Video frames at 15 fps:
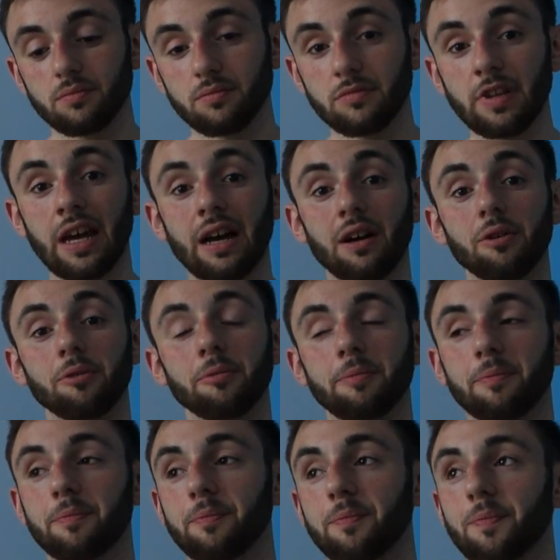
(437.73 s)
Now,
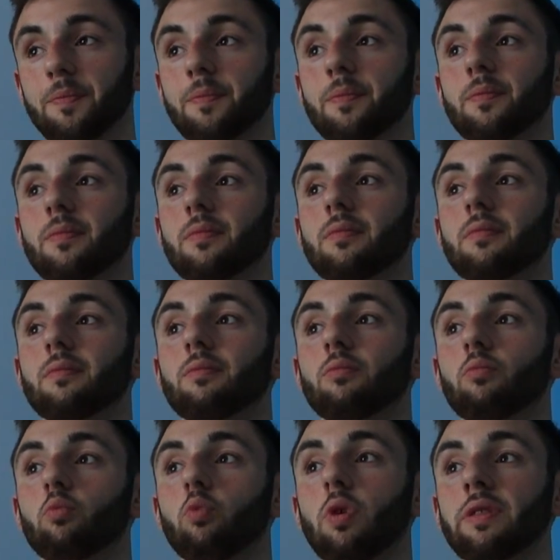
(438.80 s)

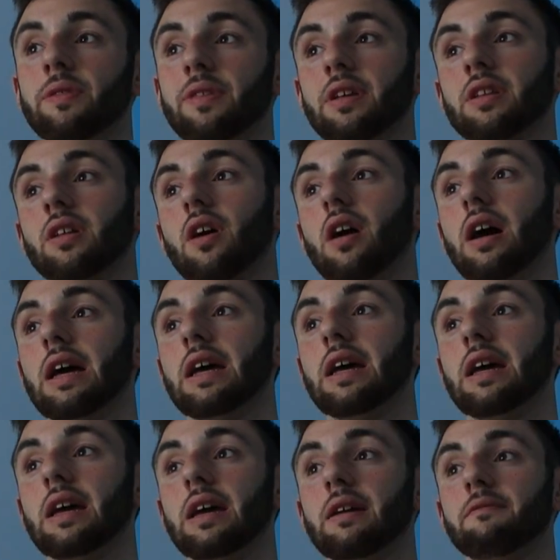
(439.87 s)
one thing that
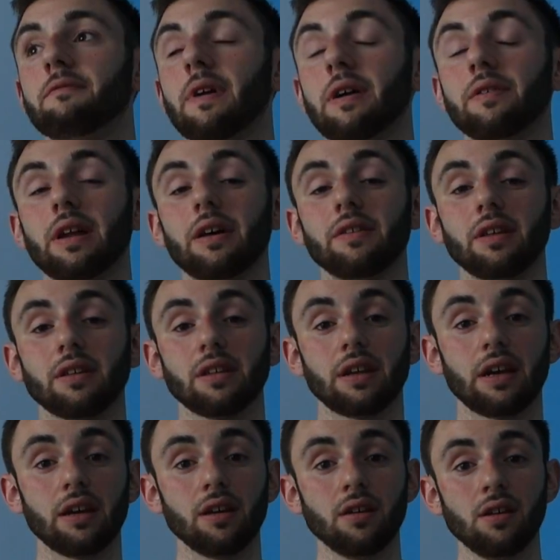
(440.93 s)
I found out the other
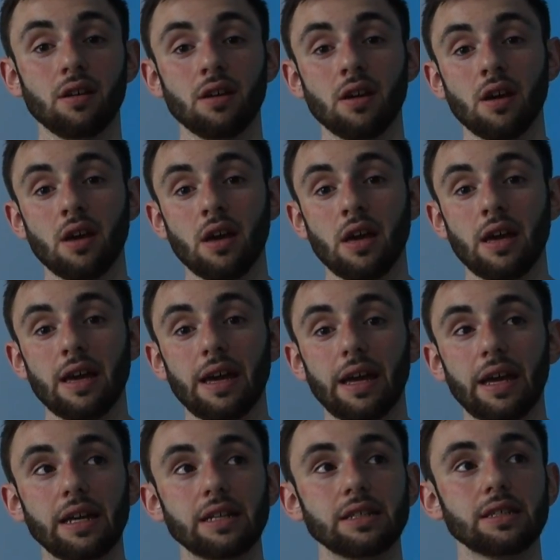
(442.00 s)
day
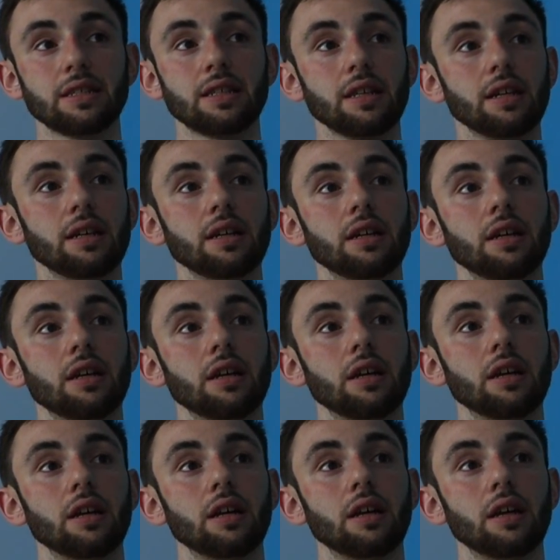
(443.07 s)
is that
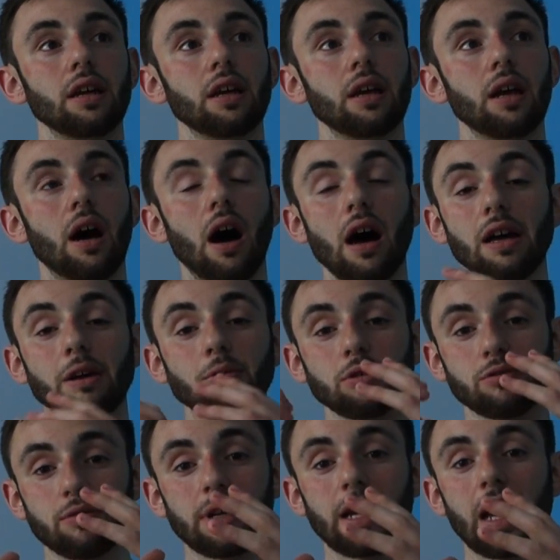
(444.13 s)
I
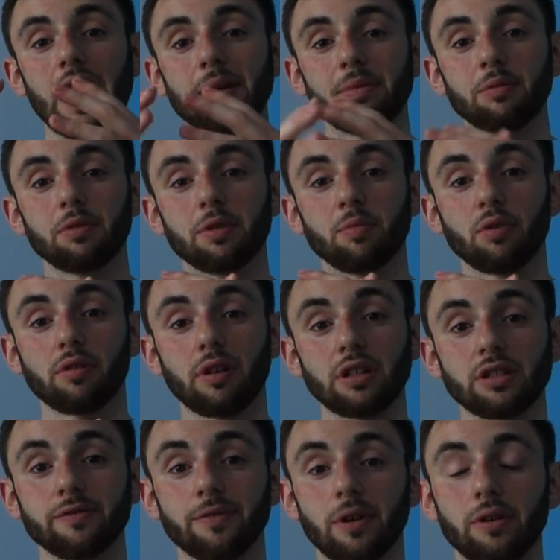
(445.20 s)
was really happy with the
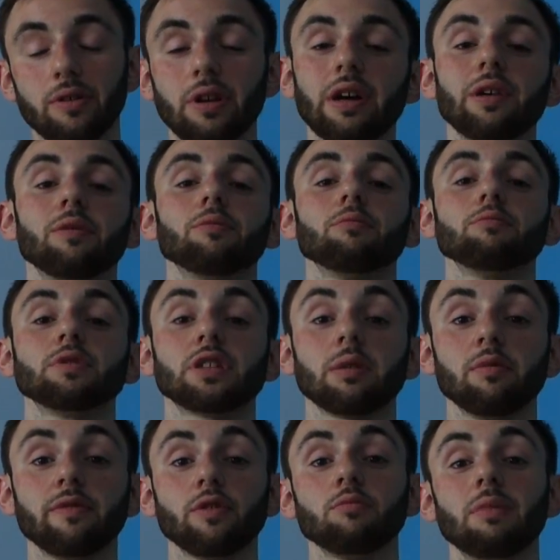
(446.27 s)
progression photo. Now,
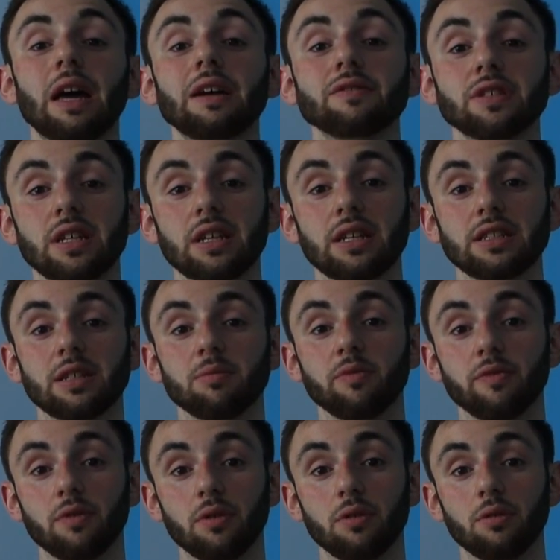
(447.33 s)
some of you may have seen it, some
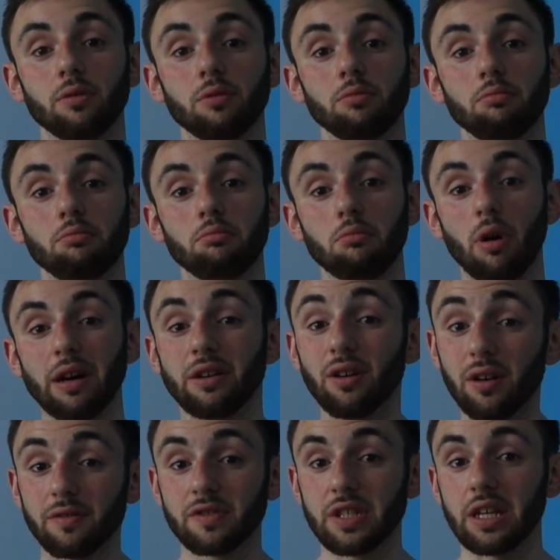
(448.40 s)
of you might
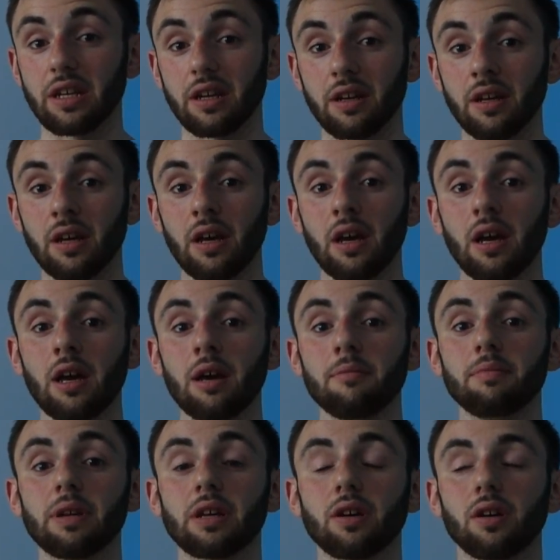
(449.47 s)
not have seen it,
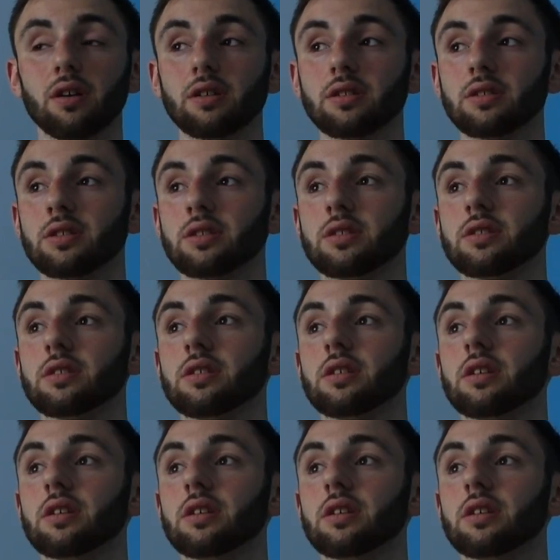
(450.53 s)
because